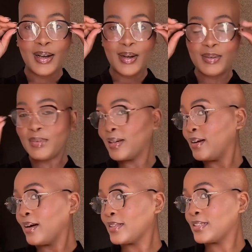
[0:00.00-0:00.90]
Oh my
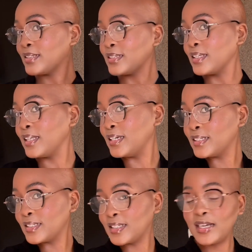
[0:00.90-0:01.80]
god,
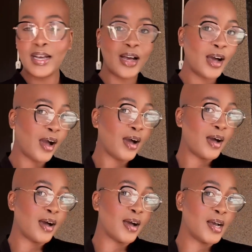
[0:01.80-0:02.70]
these
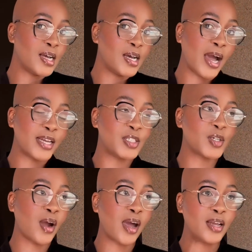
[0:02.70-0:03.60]
are, I
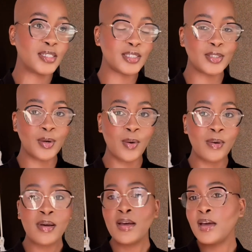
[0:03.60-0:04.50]
tried, you
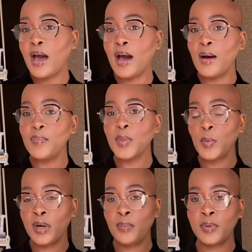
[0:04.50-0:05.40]
know.
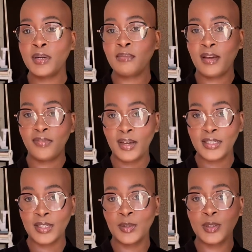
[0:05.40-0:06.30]
When I put in my
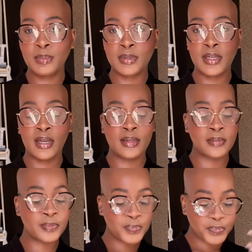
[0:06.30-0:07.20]
face, I also put
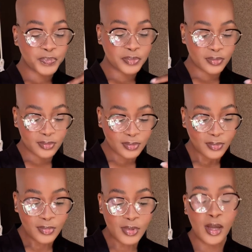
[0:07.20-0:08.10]
in
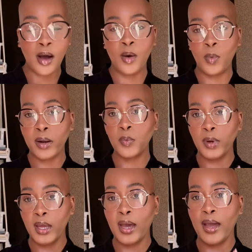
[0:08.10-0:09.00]
one
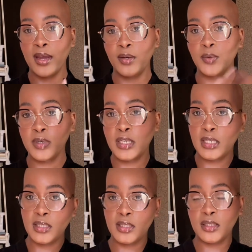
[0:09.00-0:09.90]
where I had
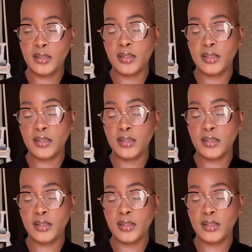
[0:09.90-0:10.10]
already